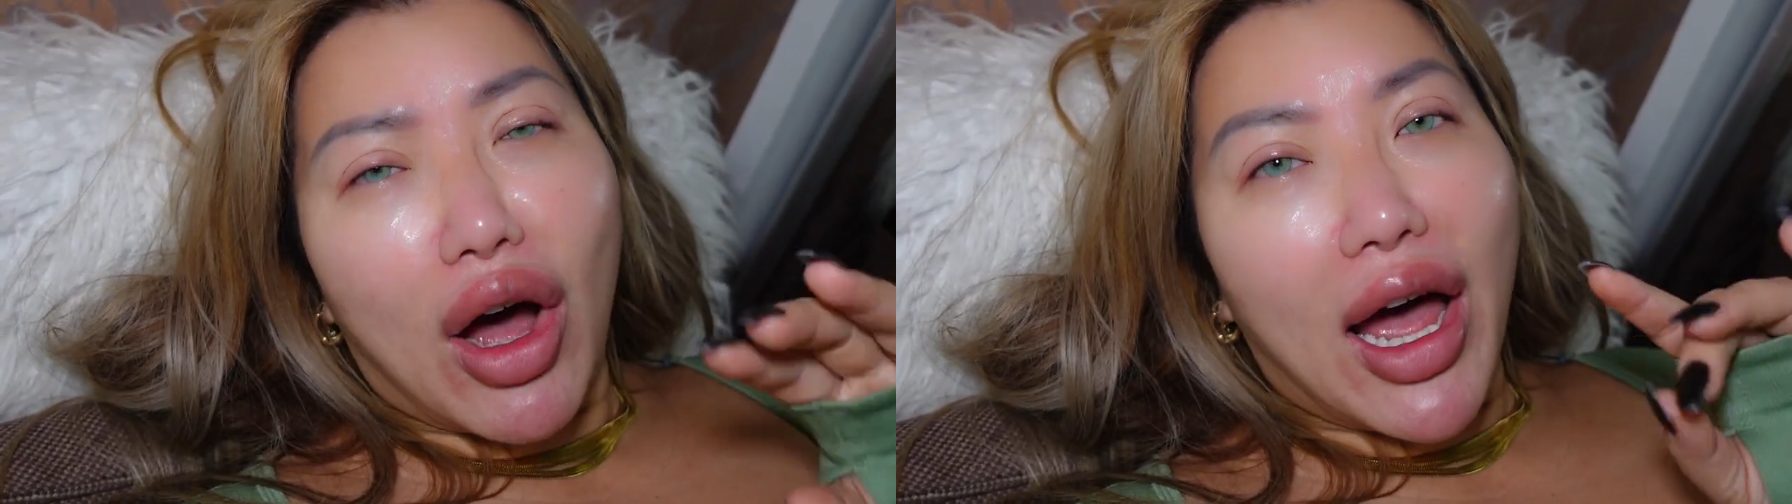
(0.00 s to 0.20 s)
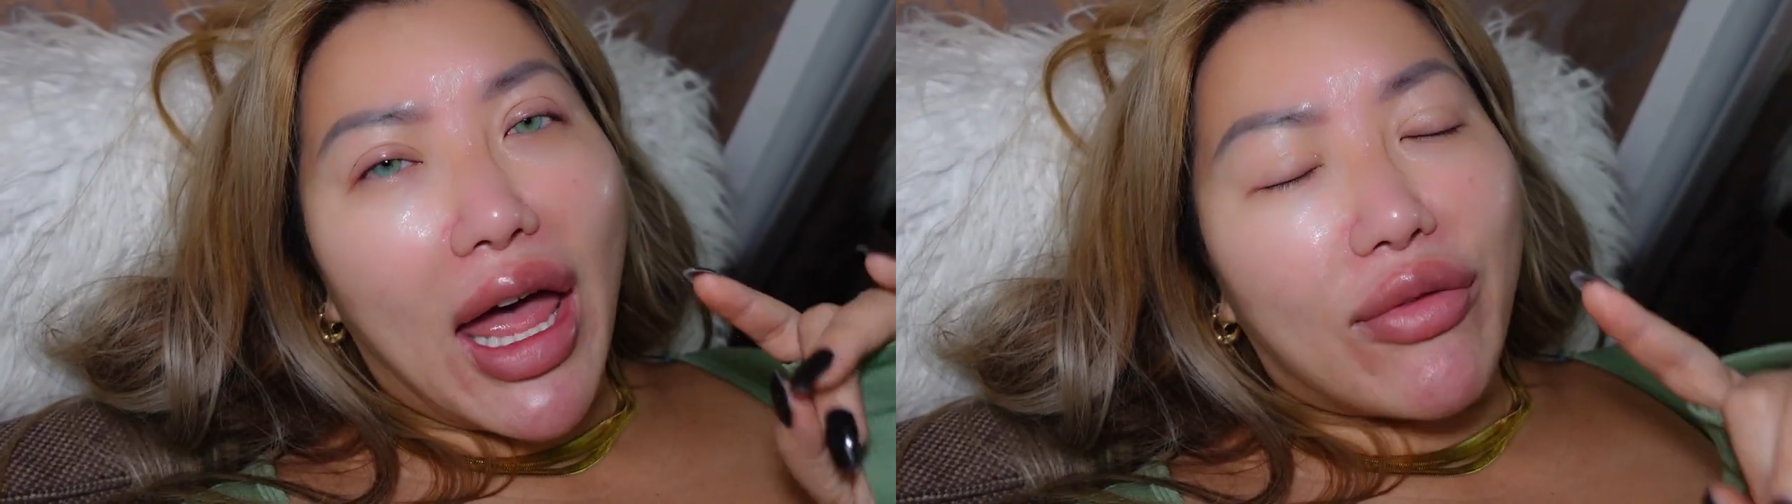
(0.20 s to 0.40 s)

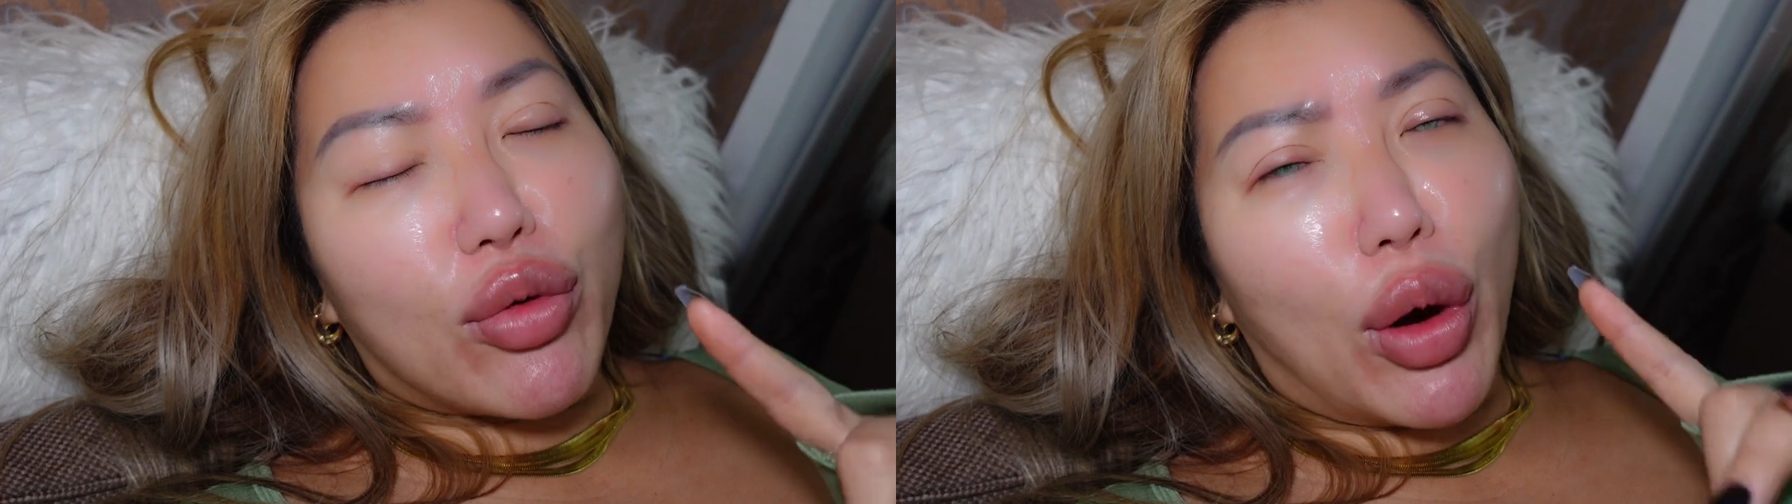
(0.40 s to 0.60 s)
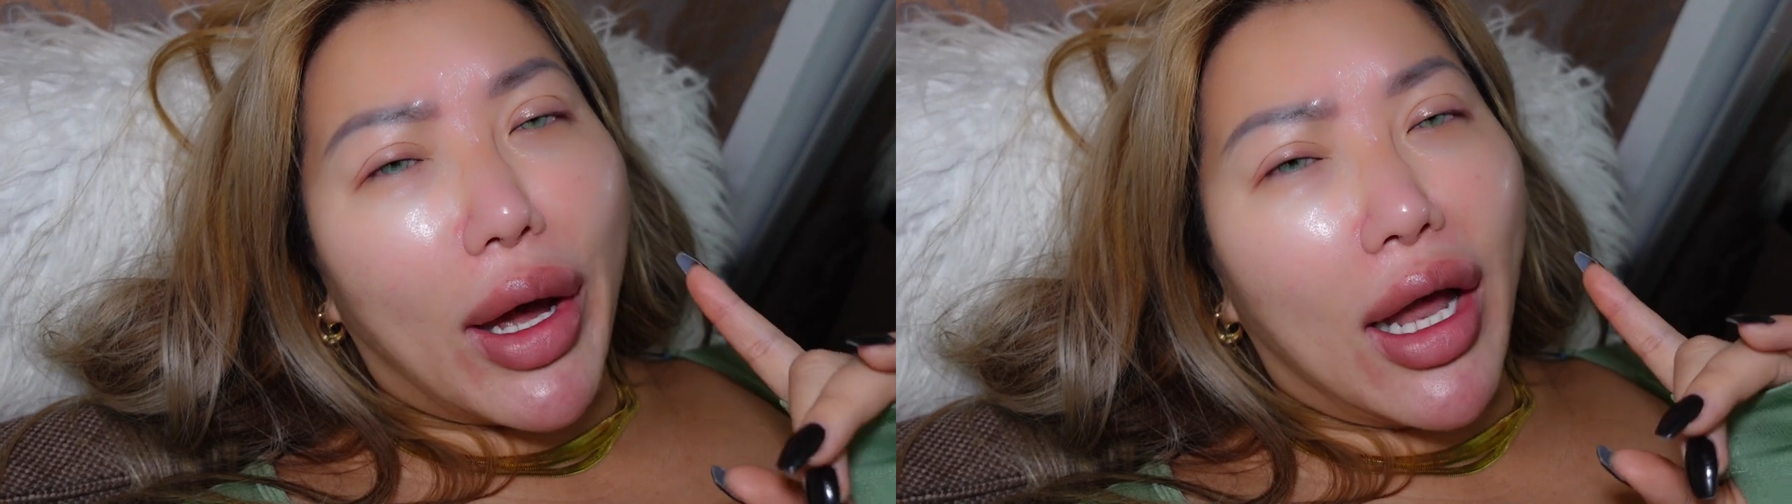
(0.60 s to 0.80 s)
I have
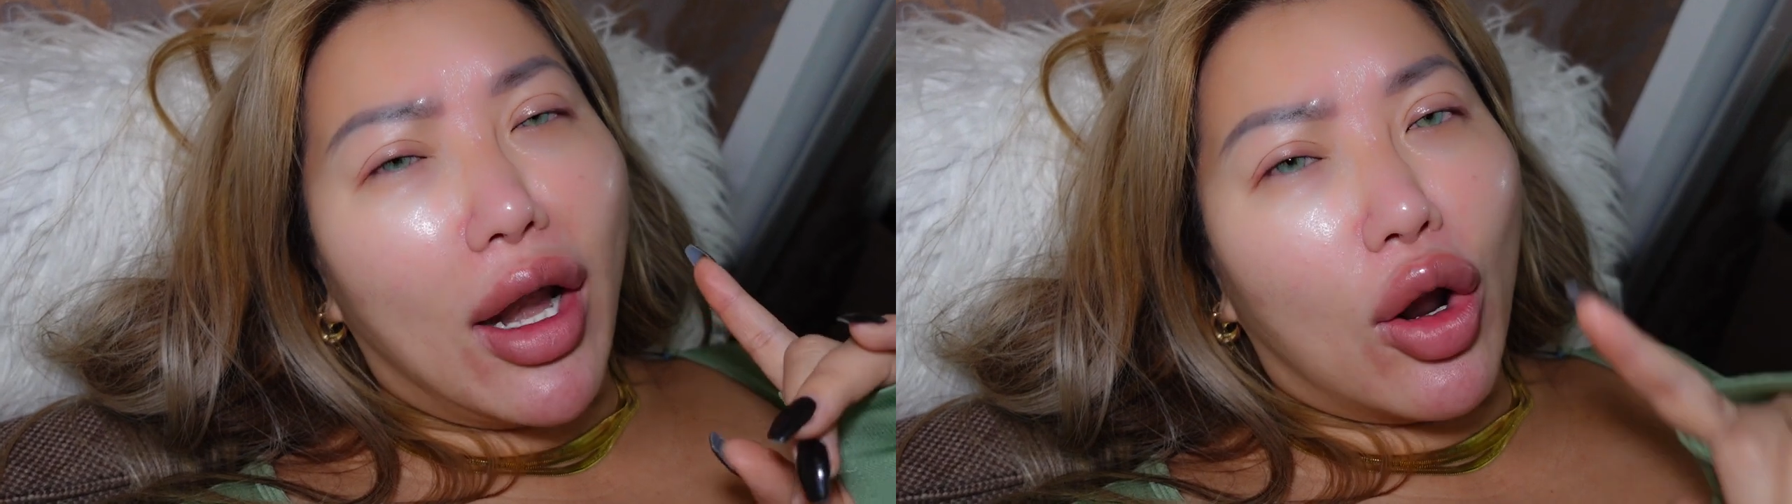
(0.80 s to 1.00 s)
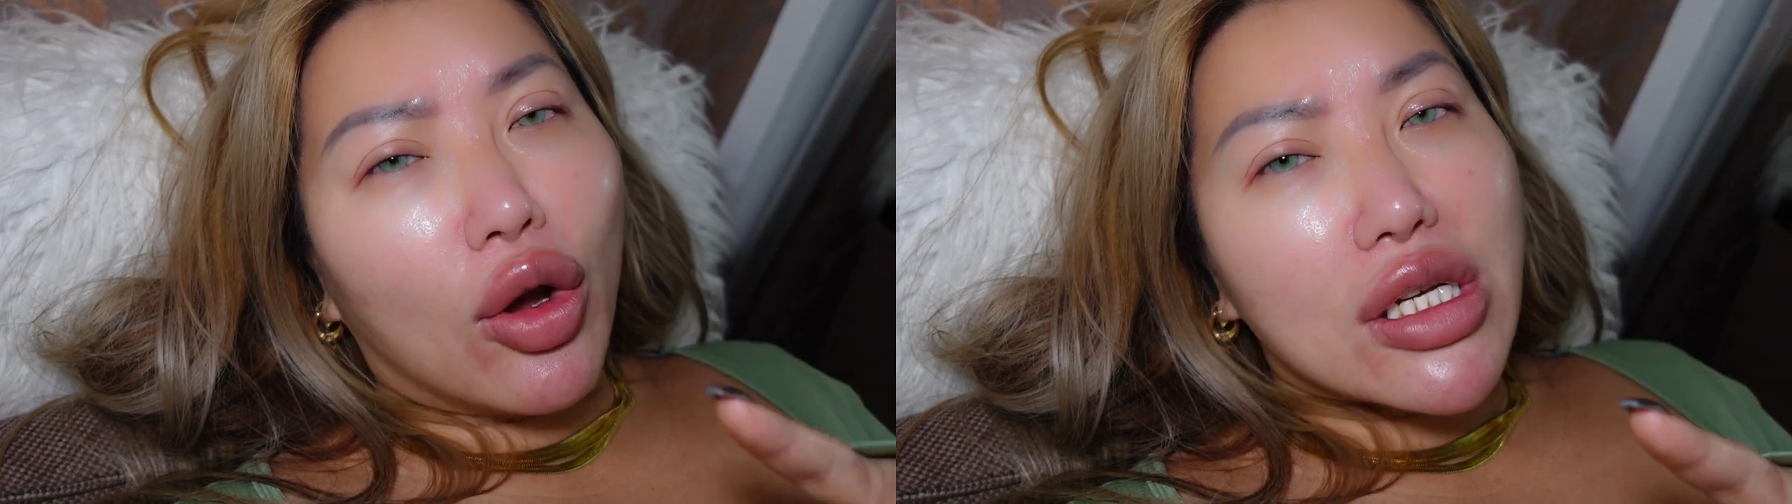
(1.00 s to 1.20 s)
quite
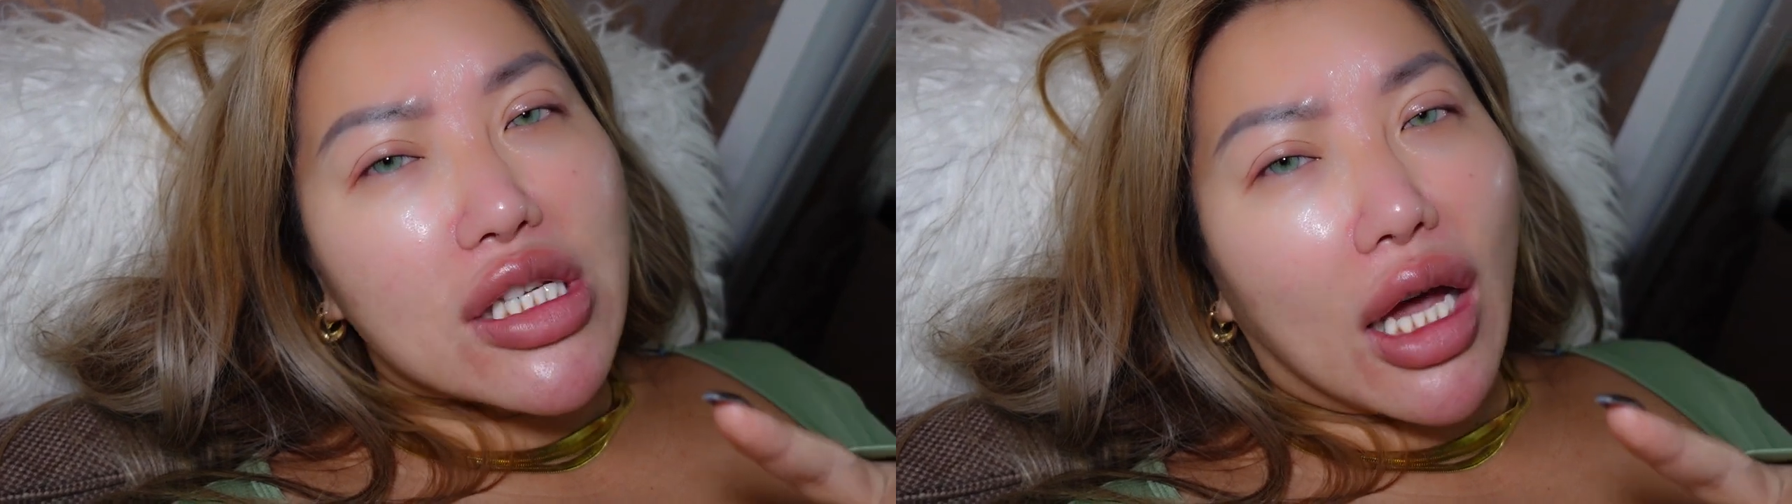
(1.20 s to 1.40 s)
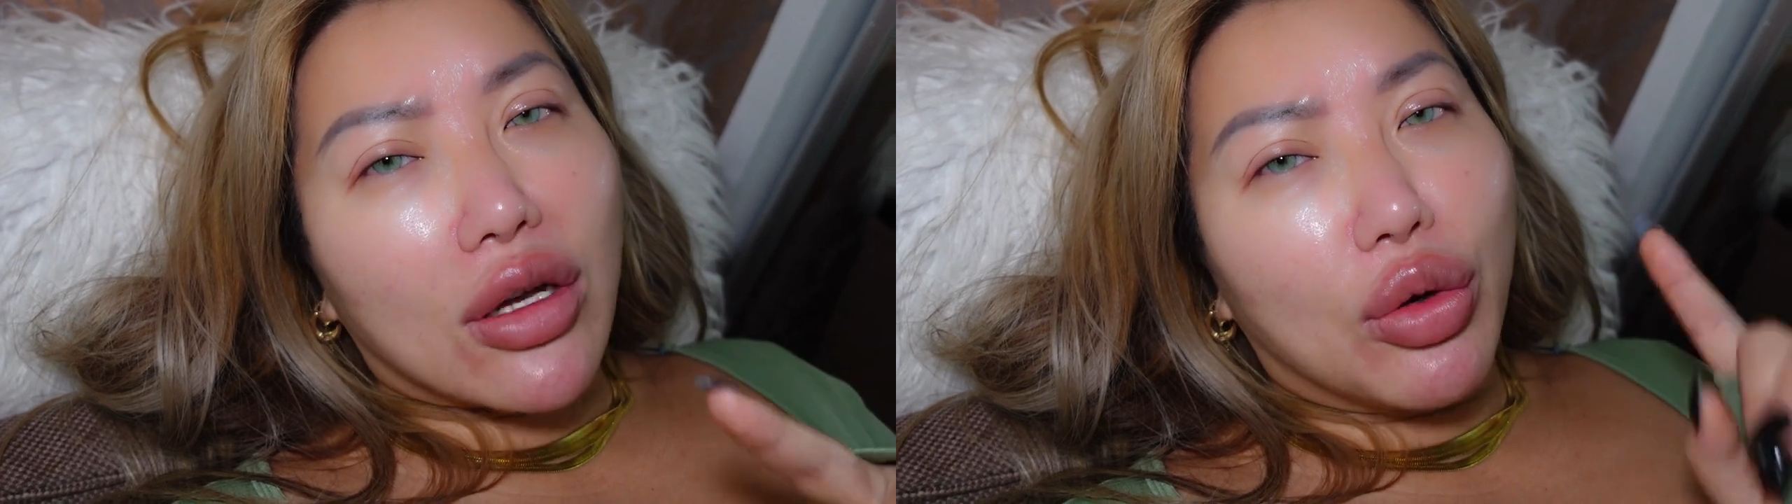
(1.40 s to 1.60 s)
a longer
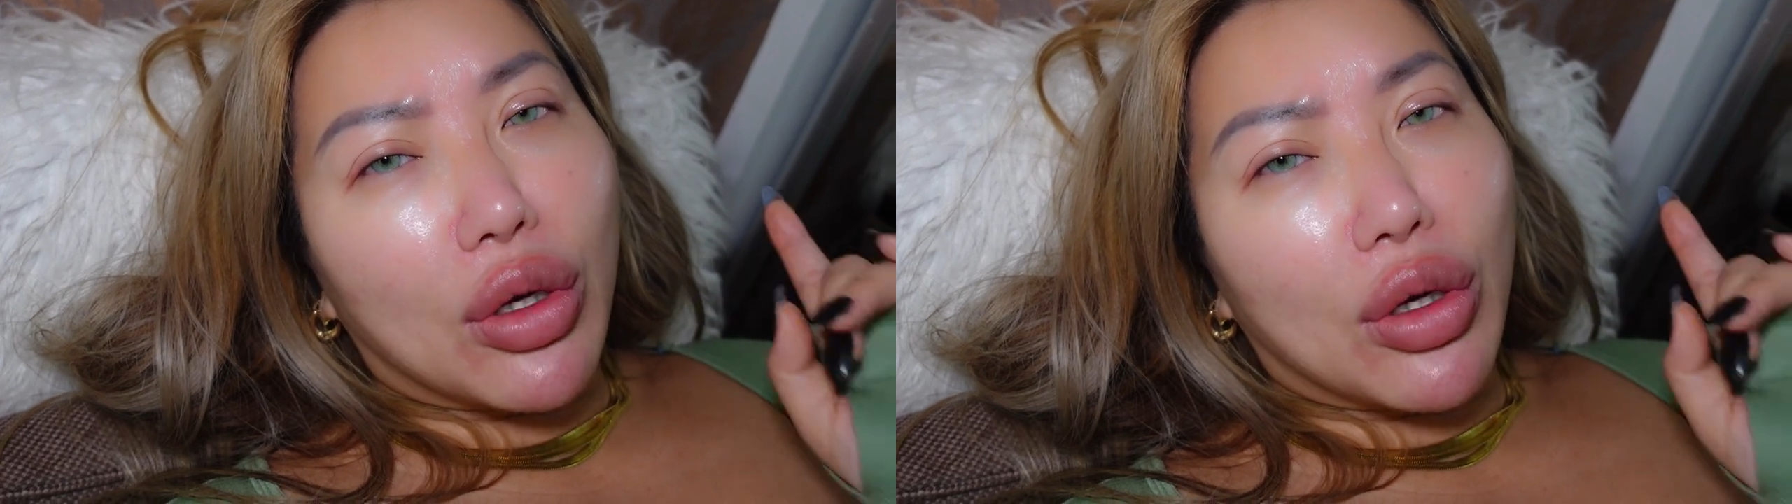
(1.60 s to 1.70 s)
cycle